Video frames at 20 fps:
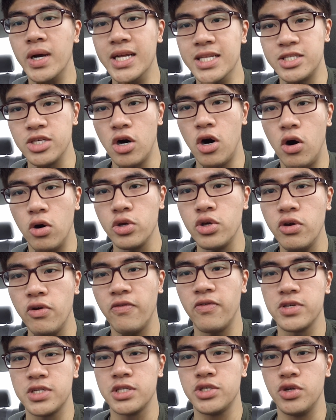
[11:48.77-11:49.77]
It's all you
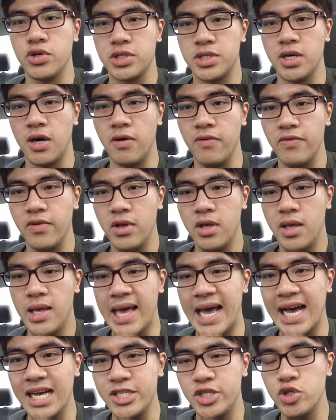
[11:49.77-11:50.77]
versus yourself.
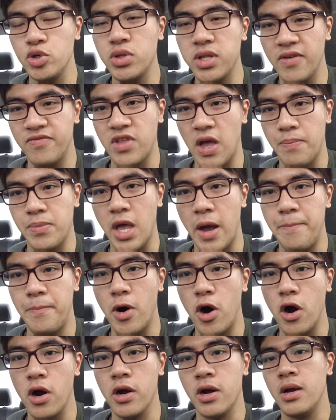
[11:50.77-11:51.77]
As you lift up that
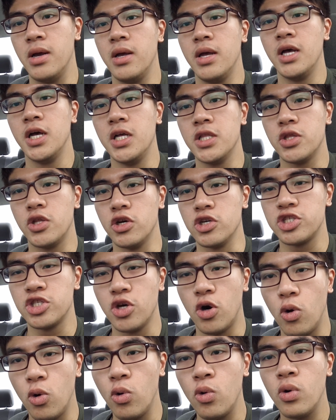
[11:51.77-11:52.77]
bar, there's
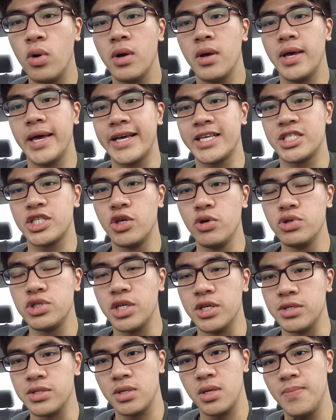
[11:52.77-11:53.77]
no
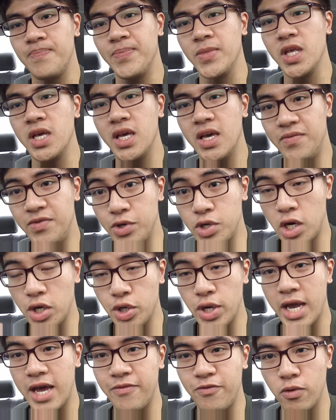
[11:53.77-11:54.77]
excuses. If you got
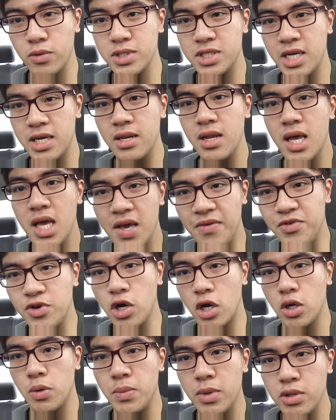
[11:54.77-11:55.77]
your headphones in, if you
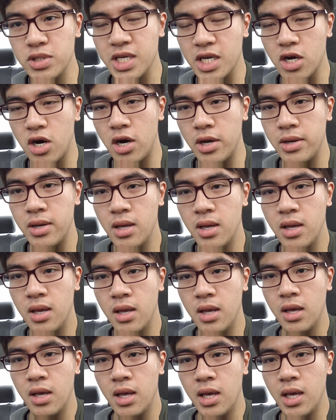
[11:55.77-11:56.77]
got your music on,
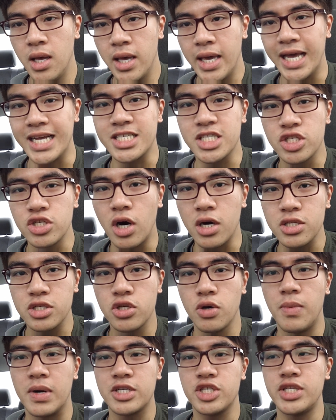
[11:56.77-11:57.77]
it's not
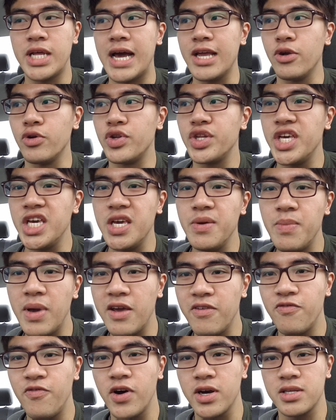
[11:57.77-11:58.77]
so much that your
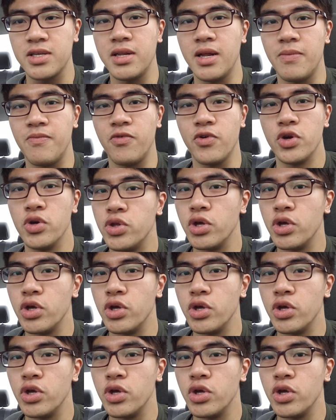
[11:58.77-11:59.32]
teammate fucked it up for you.